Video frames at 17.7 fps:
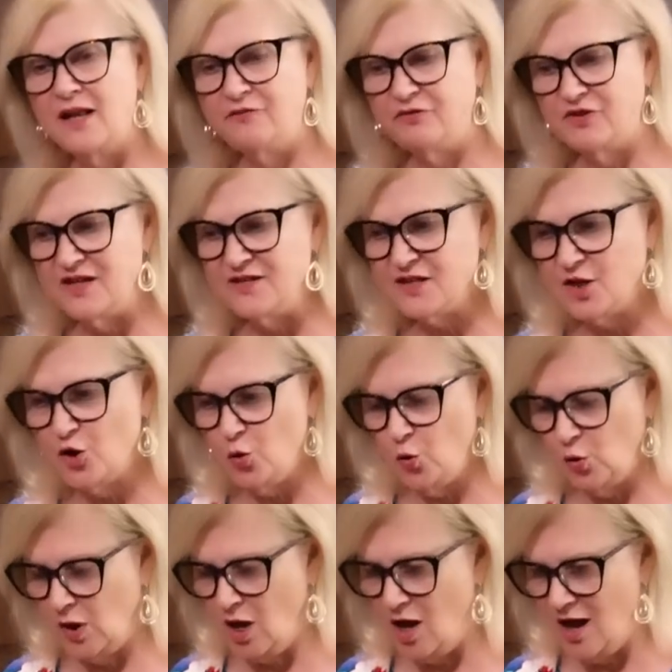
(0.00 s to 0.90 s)
let this
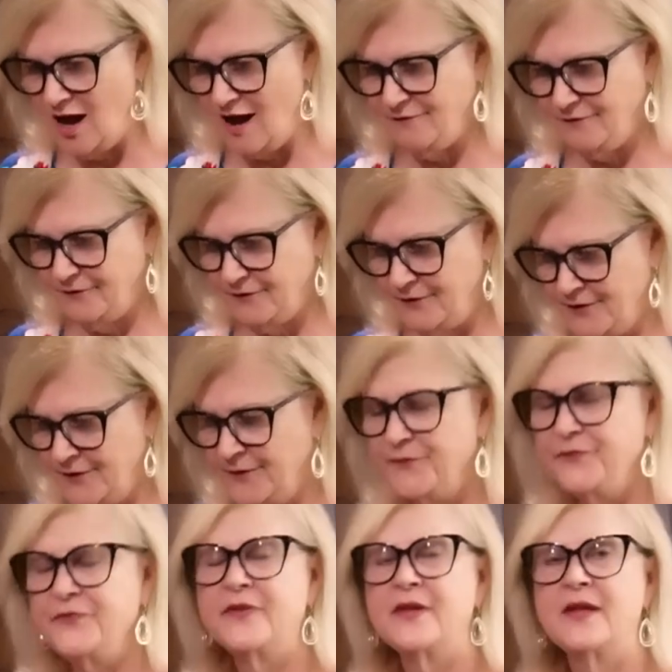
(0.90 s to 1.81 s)
cool off.
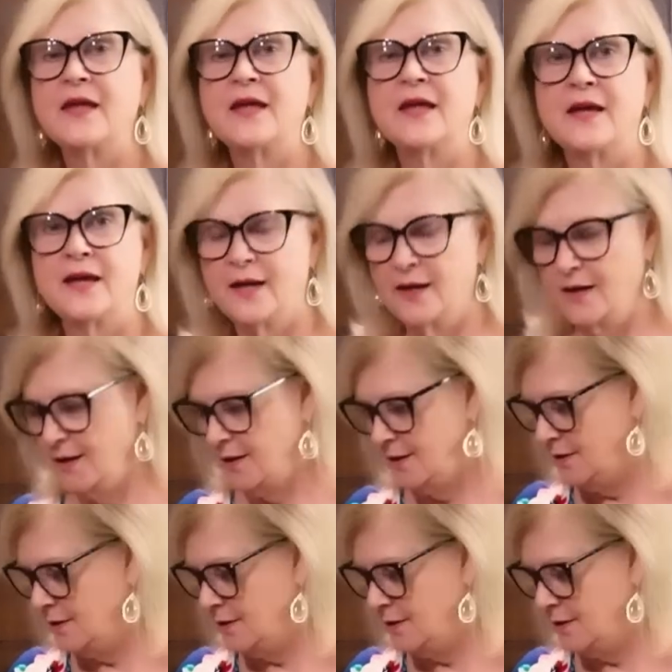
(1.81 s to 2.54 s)
Where'd you get that at?